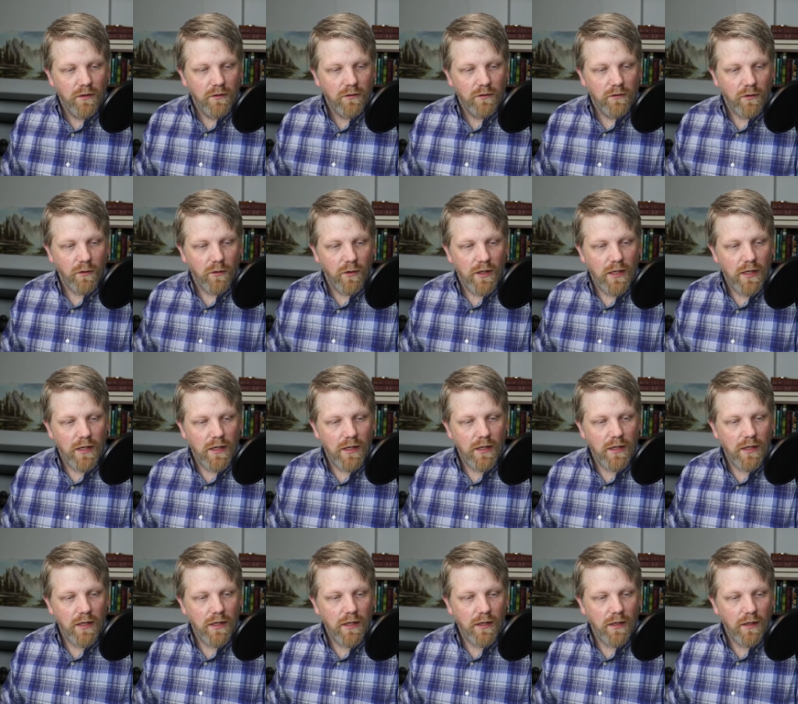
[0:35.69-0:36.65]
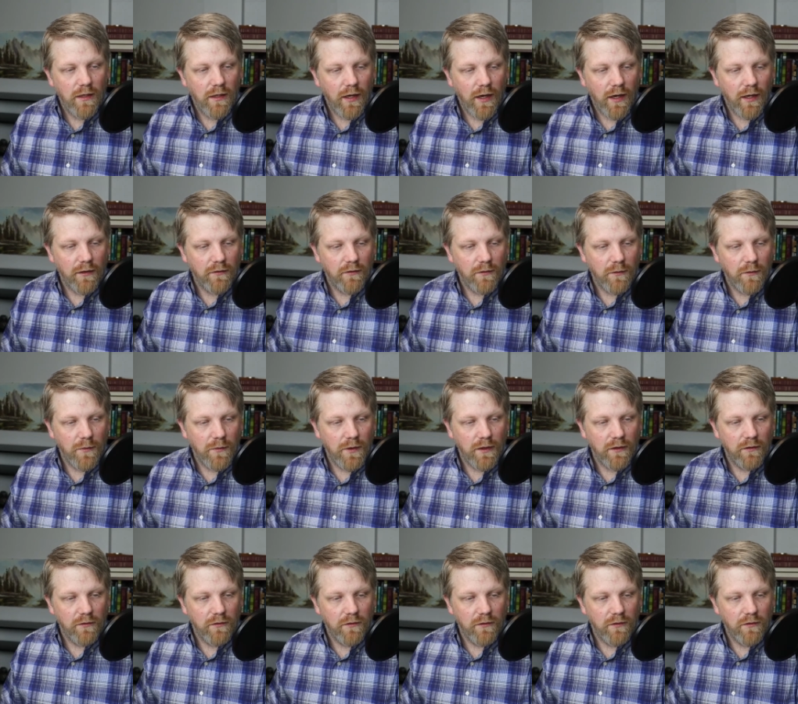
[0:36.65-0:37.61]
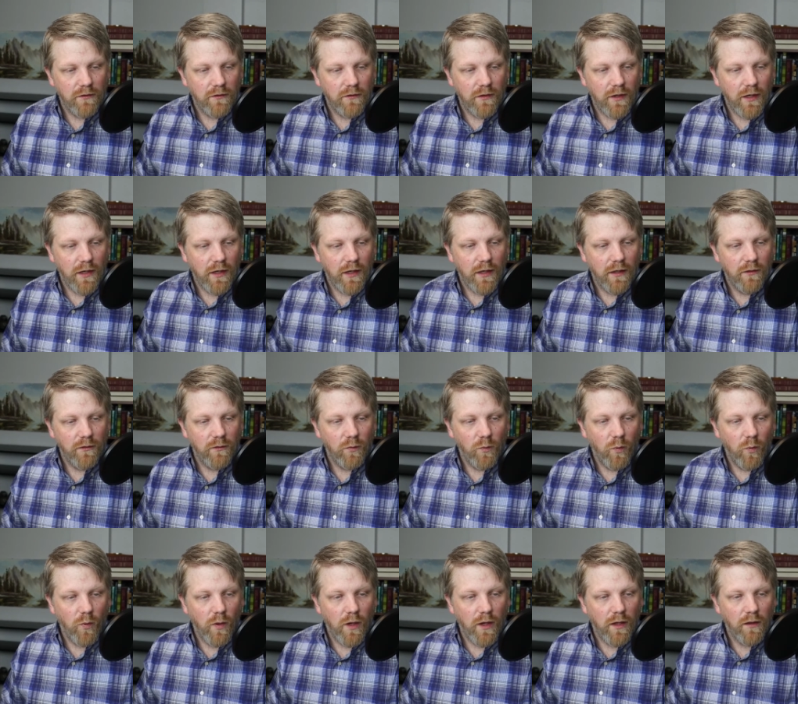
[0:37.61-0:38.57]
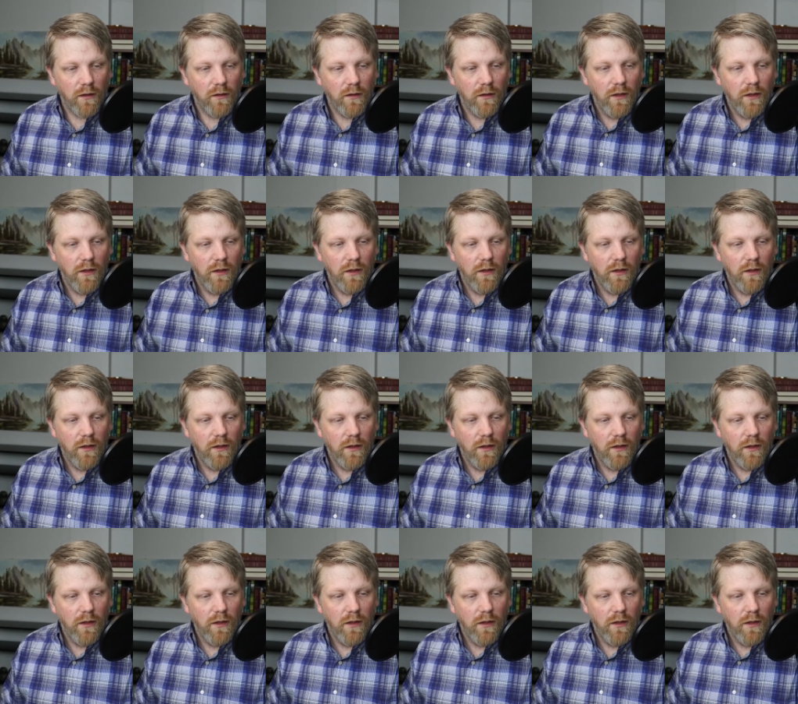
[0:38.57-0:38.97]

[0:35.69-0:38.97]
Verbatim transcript: So he had some things to say as well.